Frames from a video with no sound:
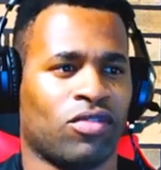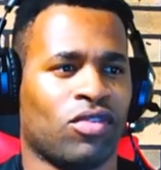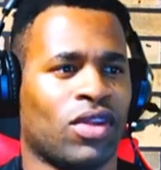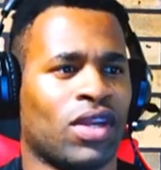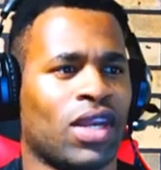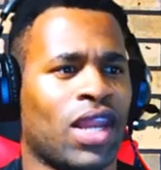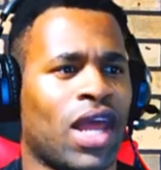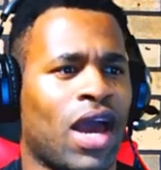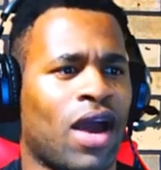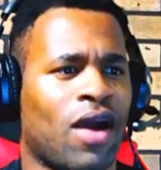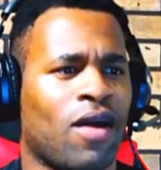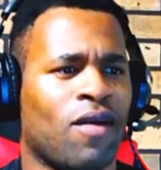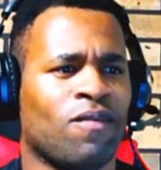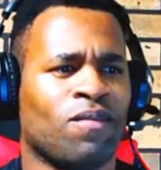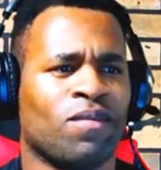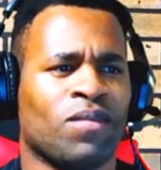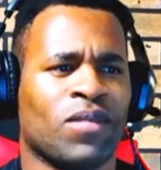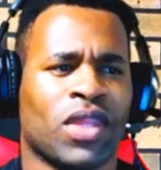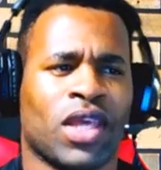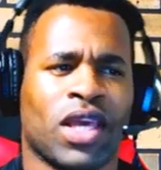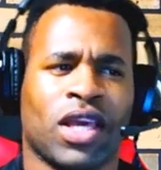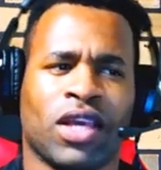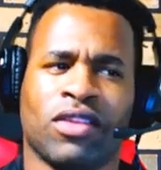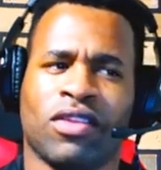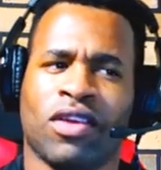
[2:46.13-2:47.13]
So now,
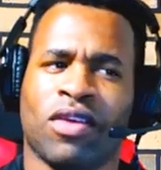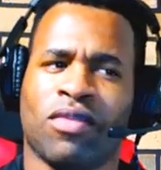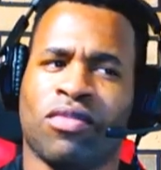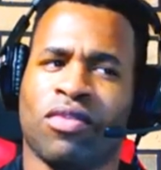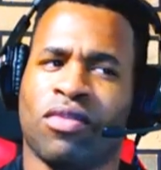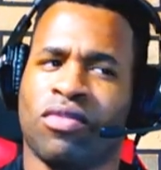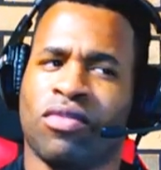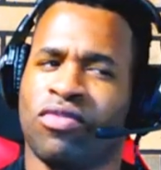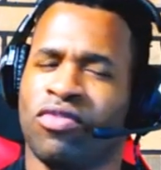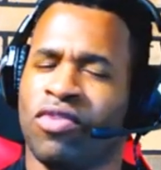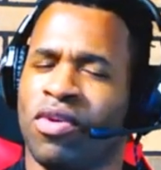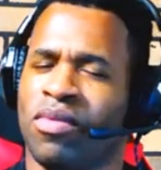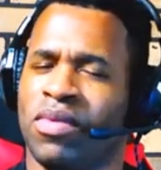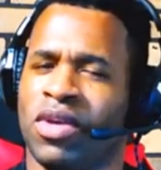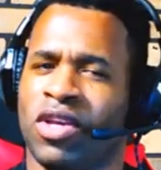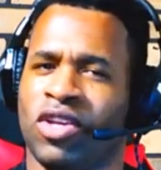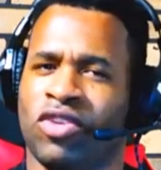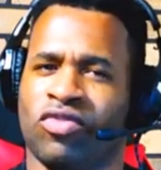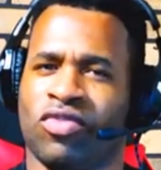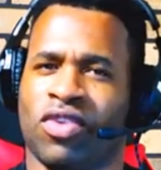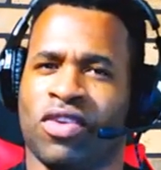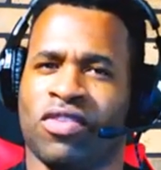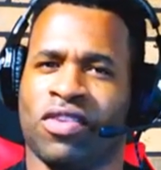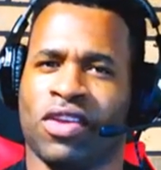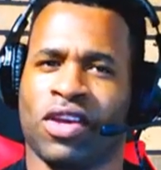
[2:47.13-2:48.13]
in terms of some
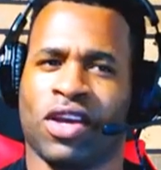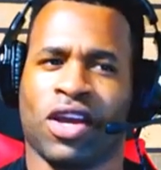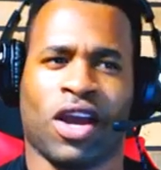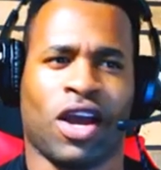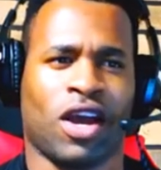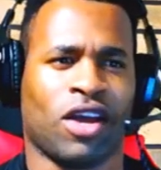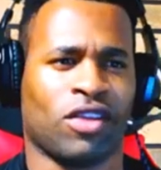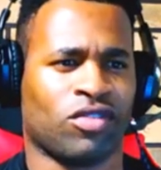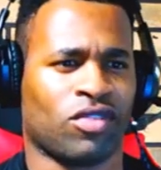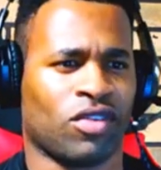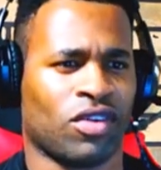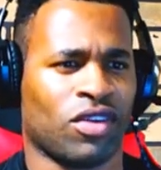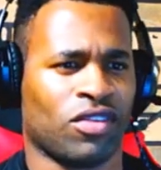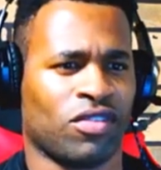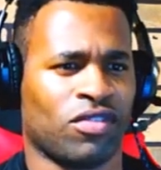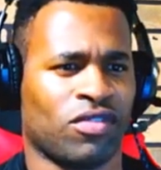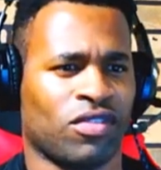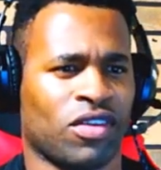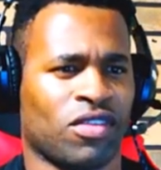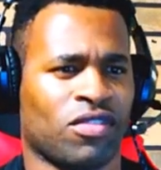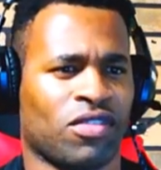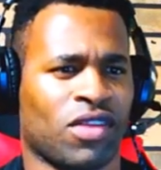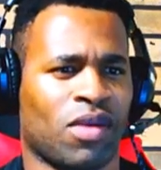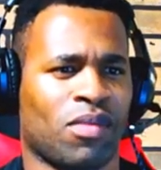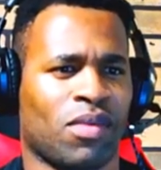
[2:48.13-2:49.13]
interesting
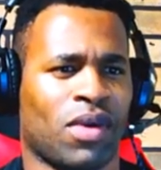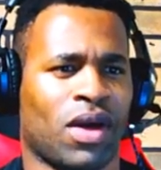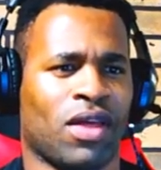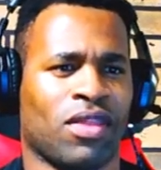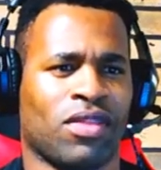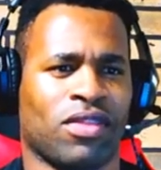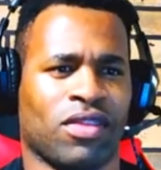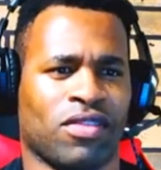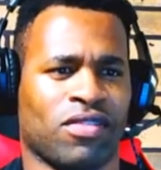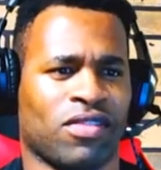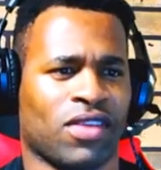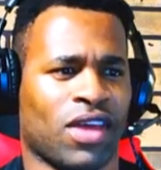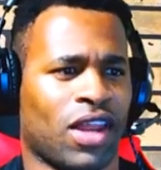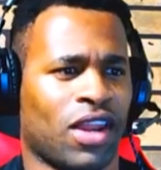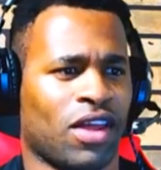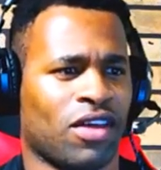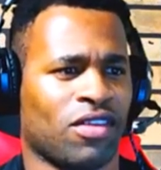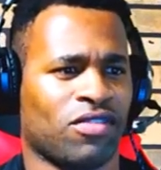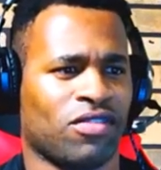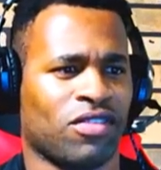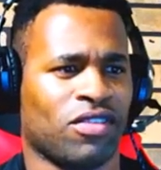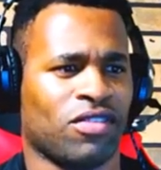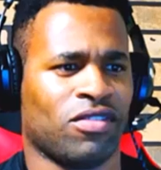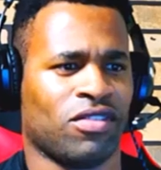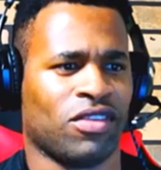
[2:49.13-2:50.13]
characteristics about these
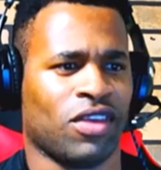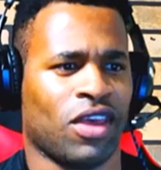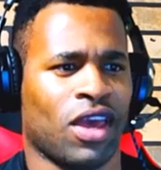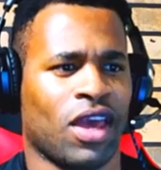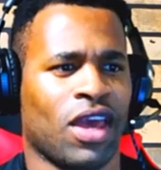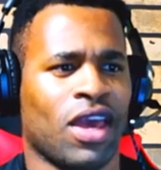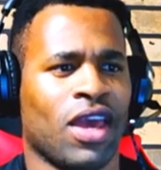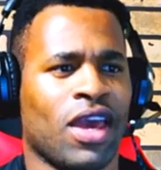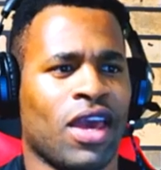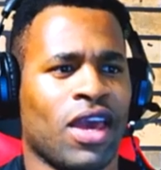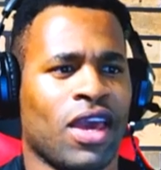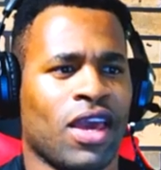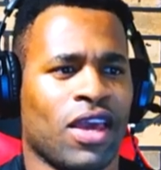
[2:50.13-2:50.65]
galaxies here,